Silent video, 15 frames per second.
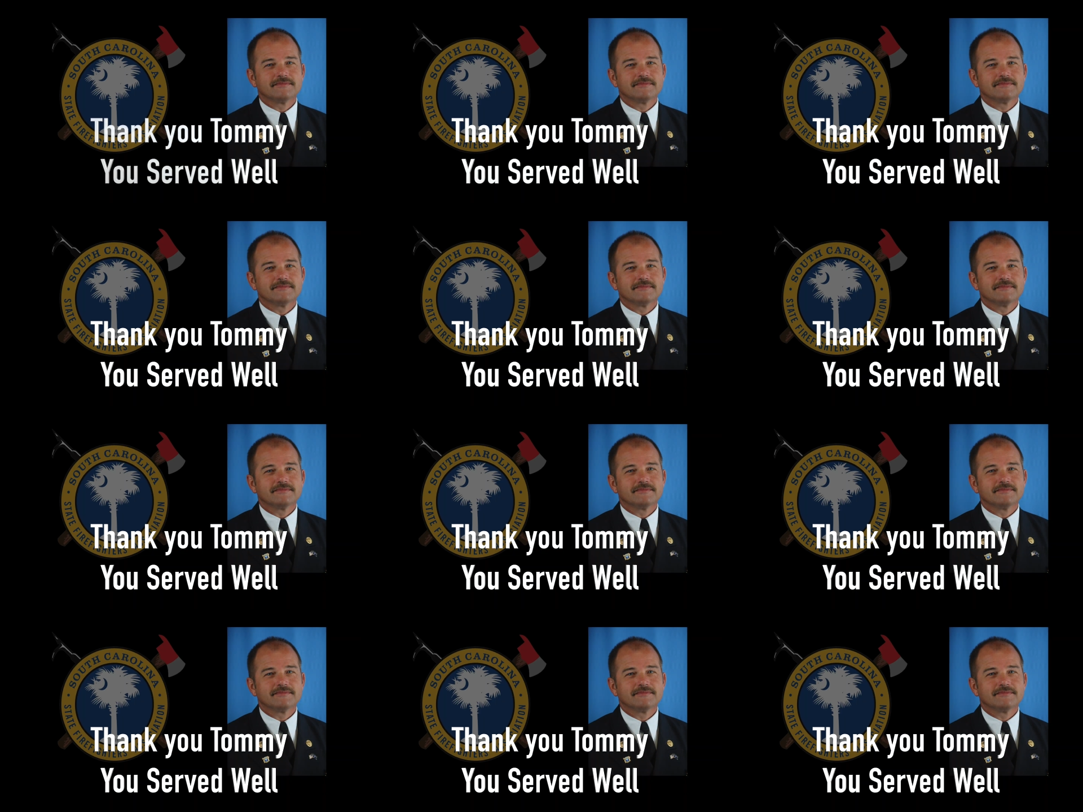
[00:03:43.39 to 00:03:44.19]

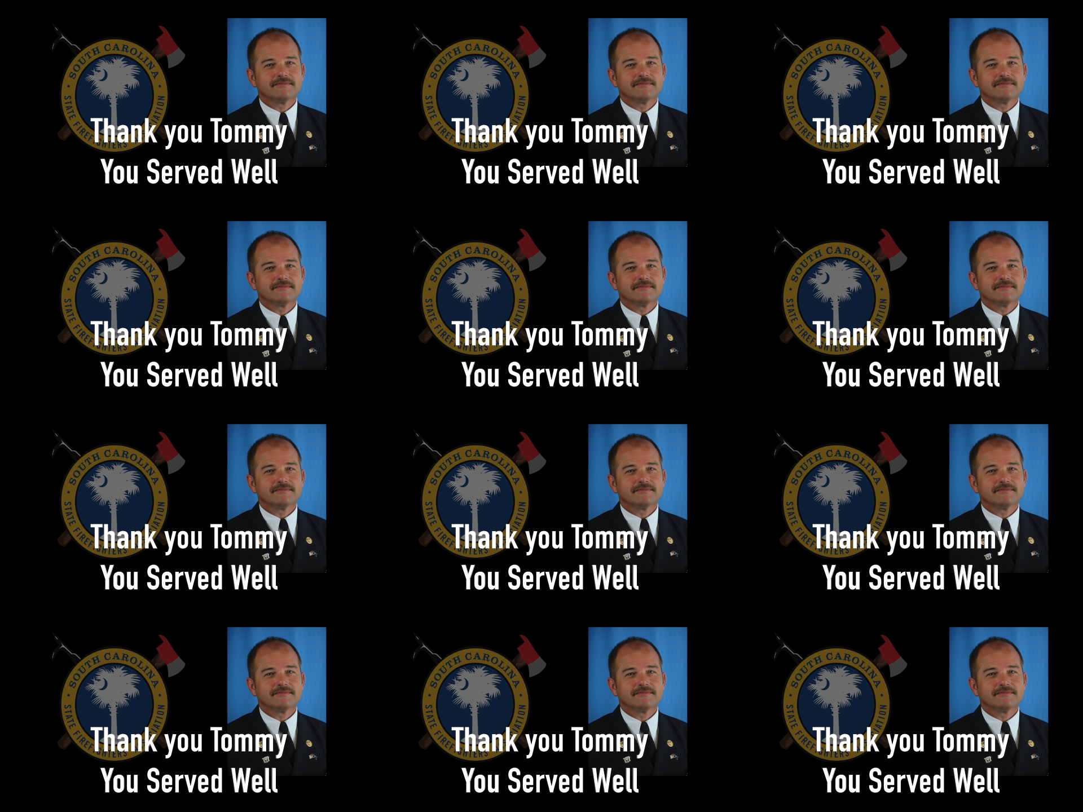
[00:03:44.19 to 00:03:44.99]

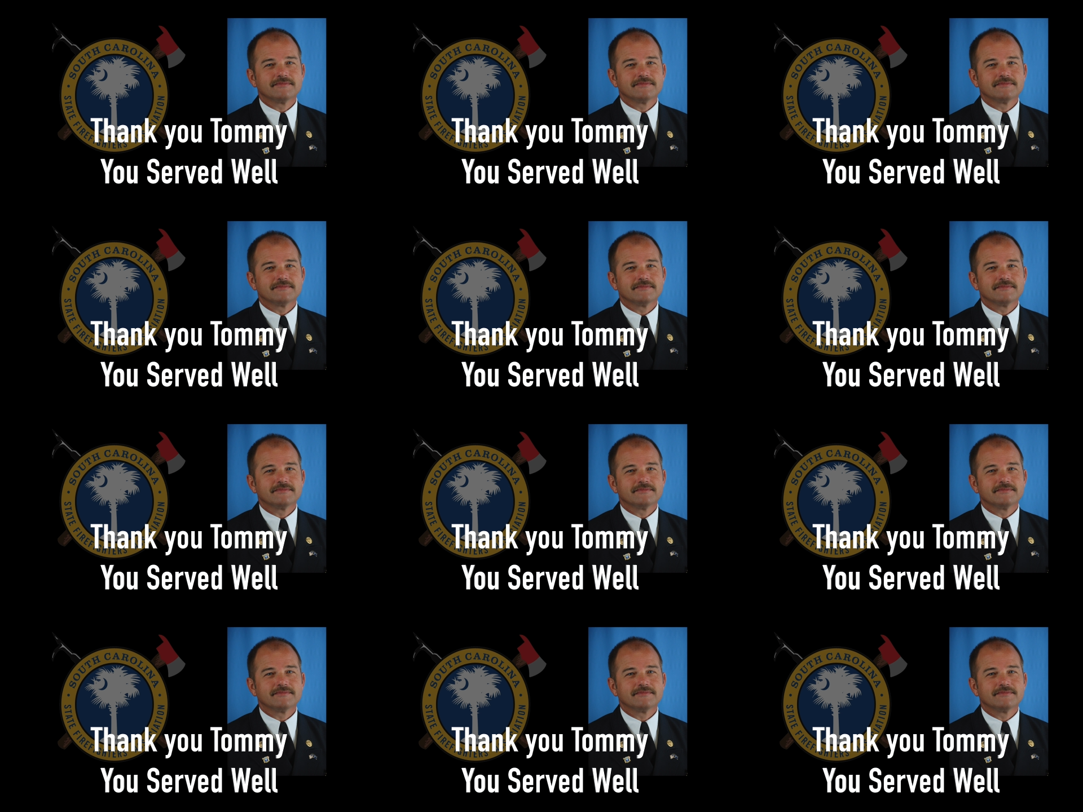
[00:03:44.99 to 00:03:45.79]

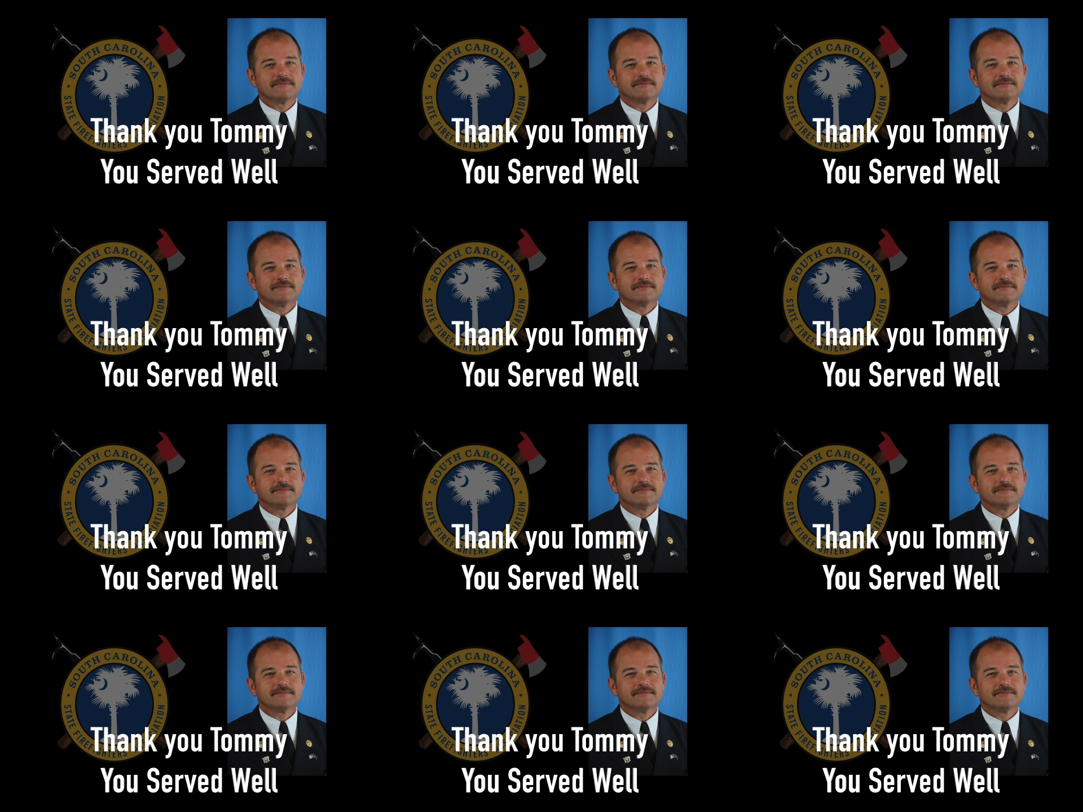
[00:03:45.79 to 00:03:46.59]

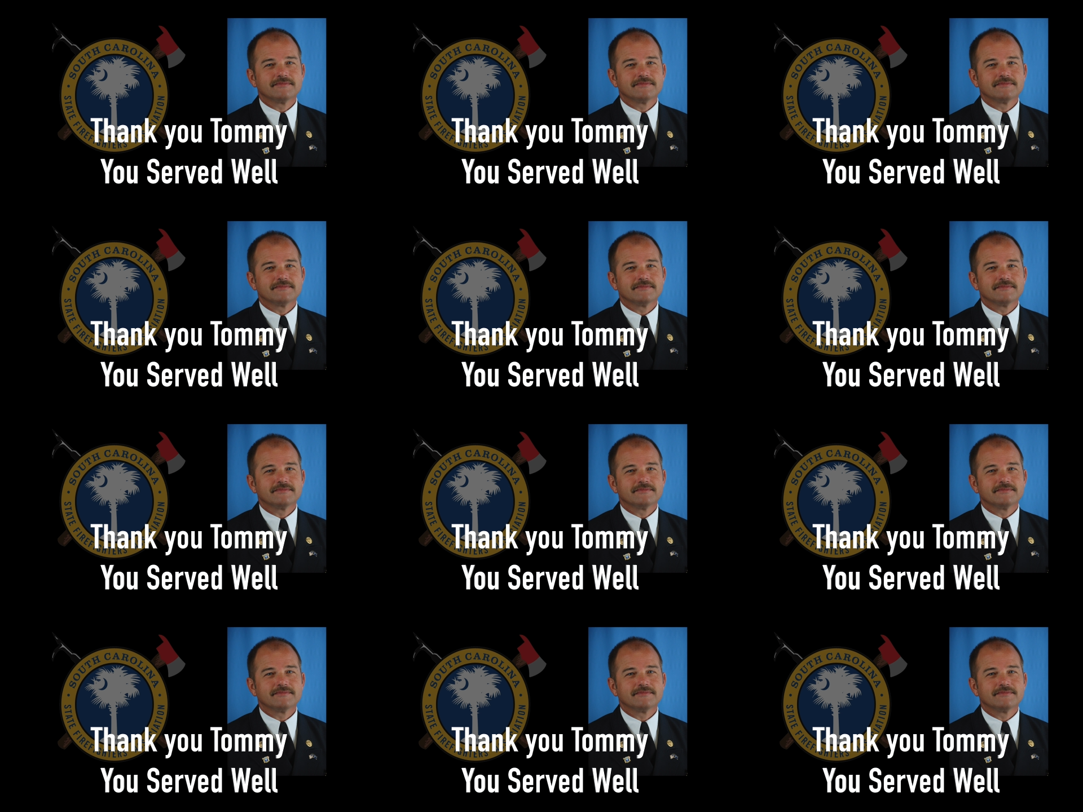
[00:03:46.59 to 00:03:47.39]

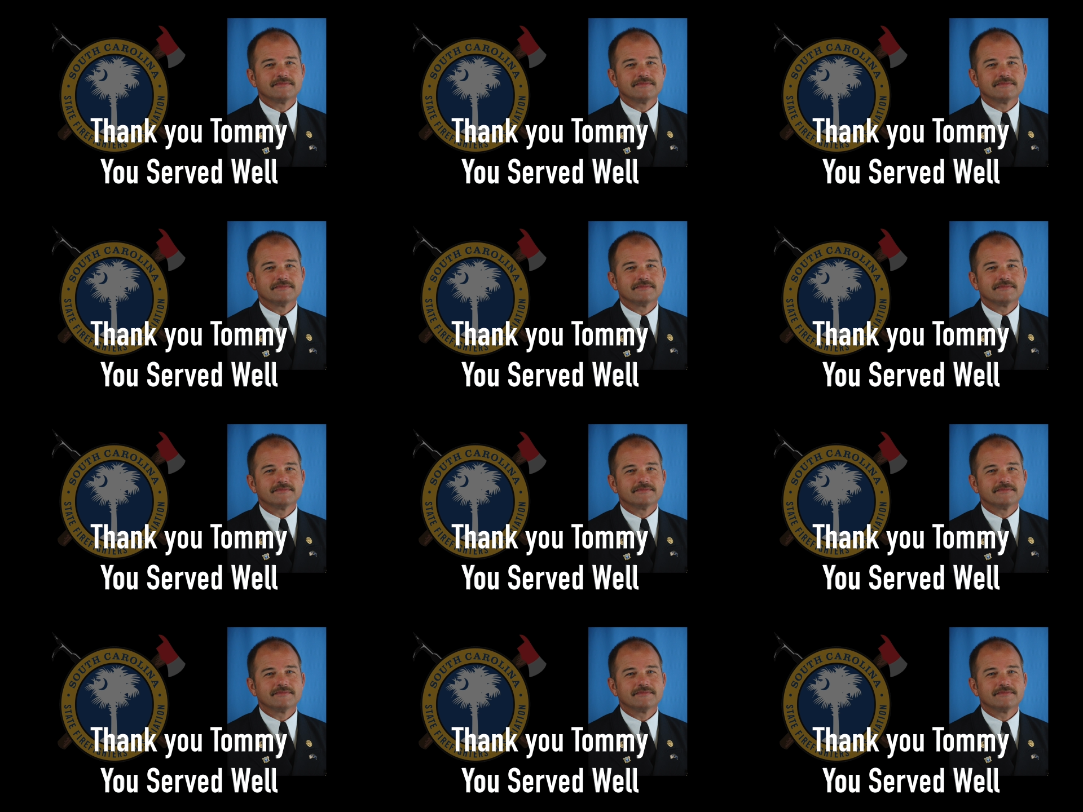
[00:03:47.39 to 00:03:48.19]

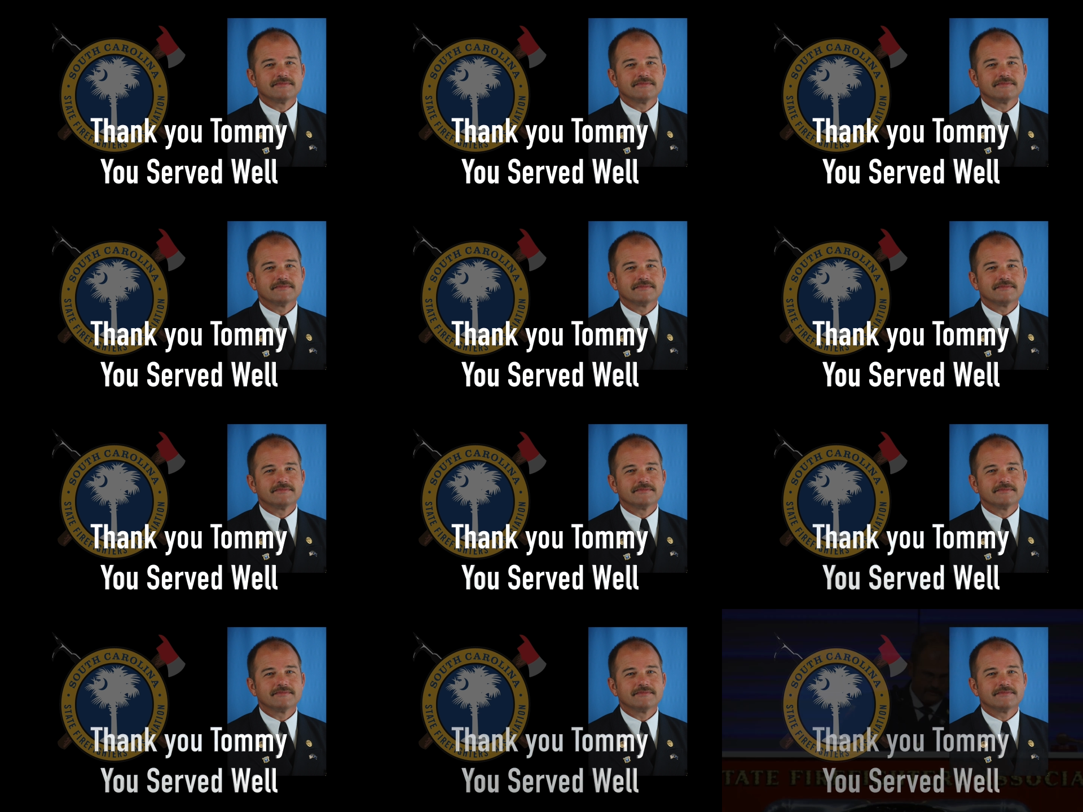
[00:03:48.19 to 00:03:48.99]

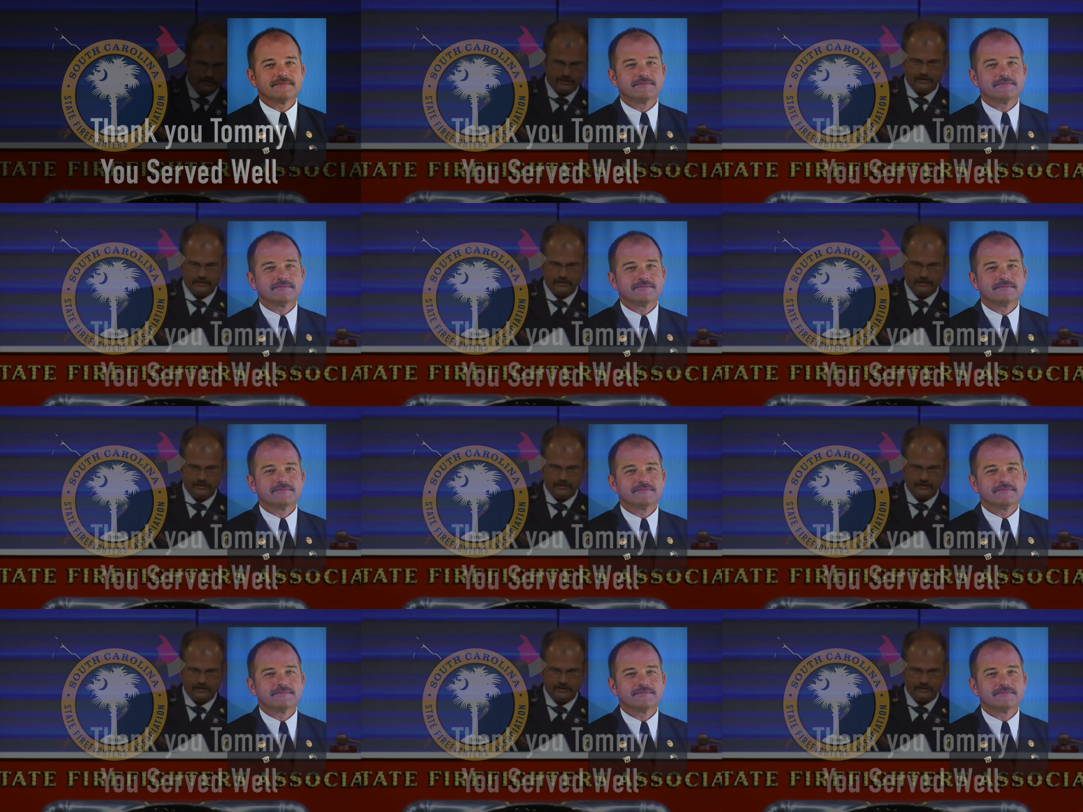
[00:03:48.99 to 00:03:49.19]
(silence)